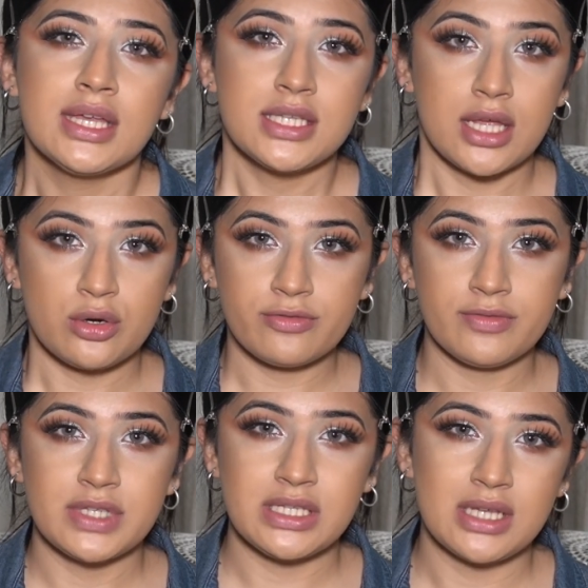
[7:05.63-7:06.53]
10 or
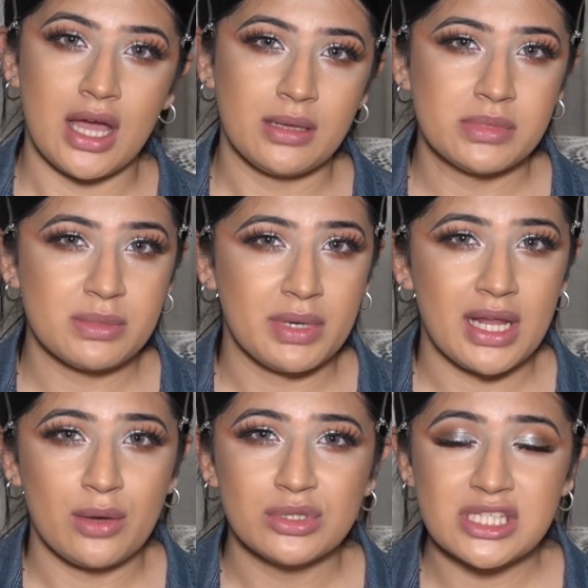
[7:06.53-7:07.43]
15 times, but
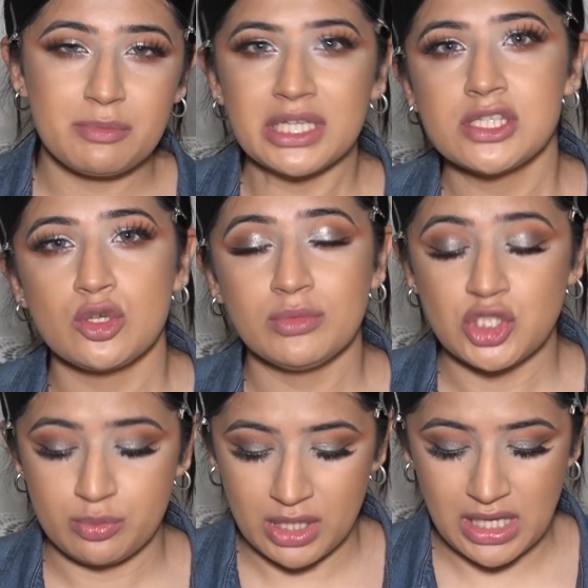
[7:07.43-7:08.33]
I would spend so
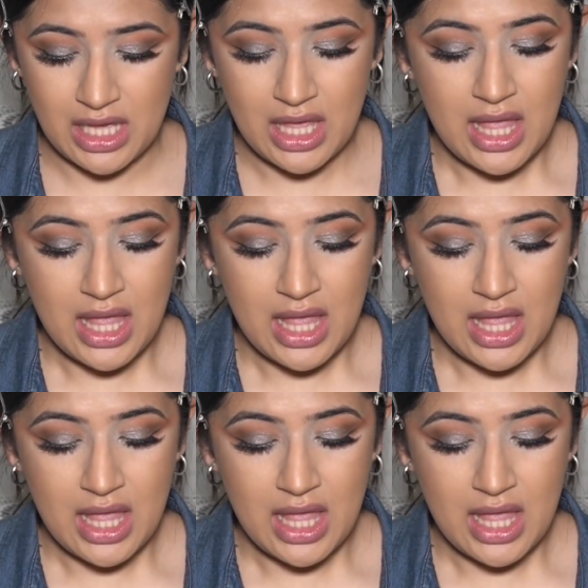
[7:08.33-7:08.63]
much money.